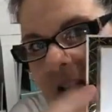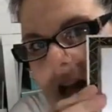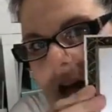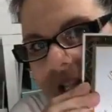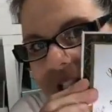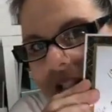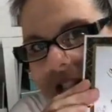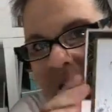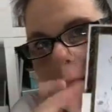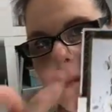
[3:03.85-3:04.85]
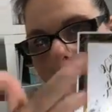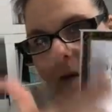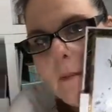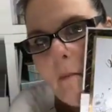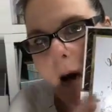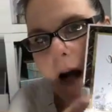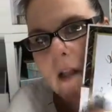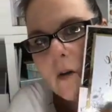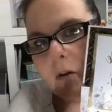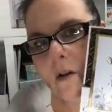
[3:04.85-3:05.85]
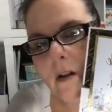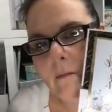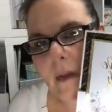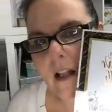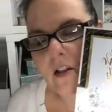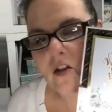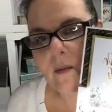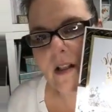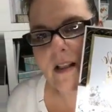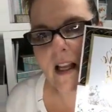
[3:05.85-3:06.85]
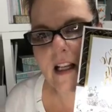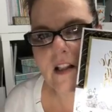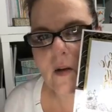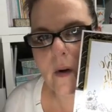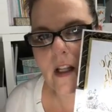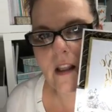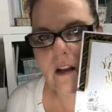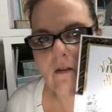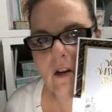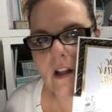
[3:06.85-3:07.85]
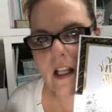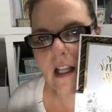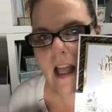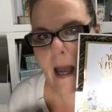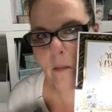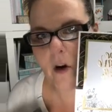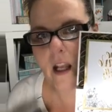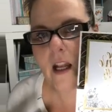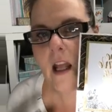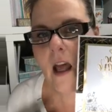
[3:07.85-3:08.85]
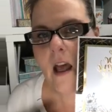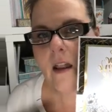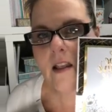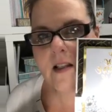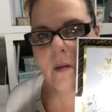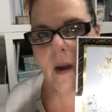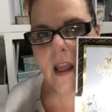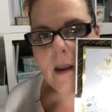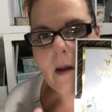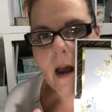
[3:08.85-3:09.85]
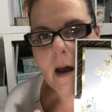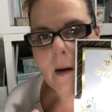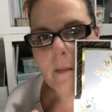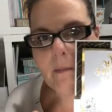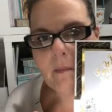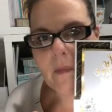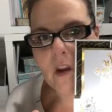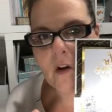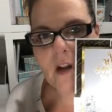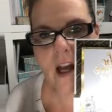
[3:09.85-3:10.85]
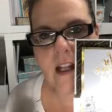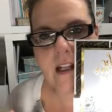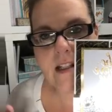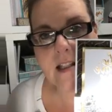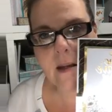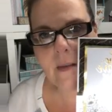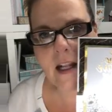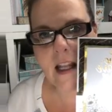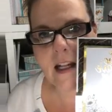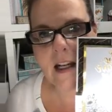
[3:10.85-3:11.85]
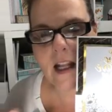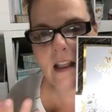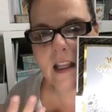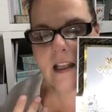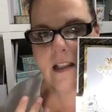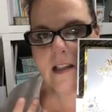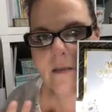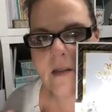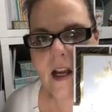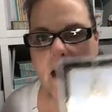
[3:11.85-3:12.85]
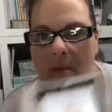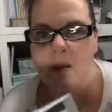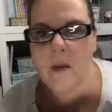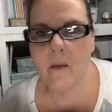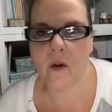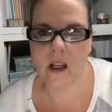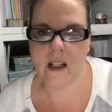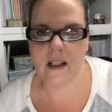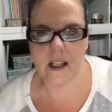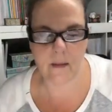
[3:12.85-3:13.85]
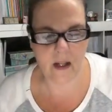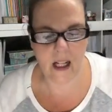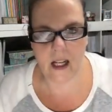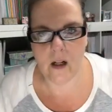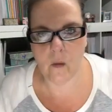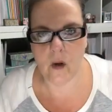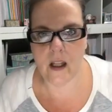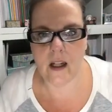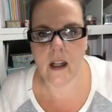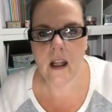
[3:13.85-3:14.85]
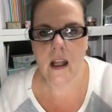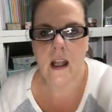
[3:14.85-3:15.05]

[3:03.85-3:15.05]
And I did some mild embellishments. I didn't do anything really elaborate. This way, um, you're not intimidated. I think sometimes people get intimidated when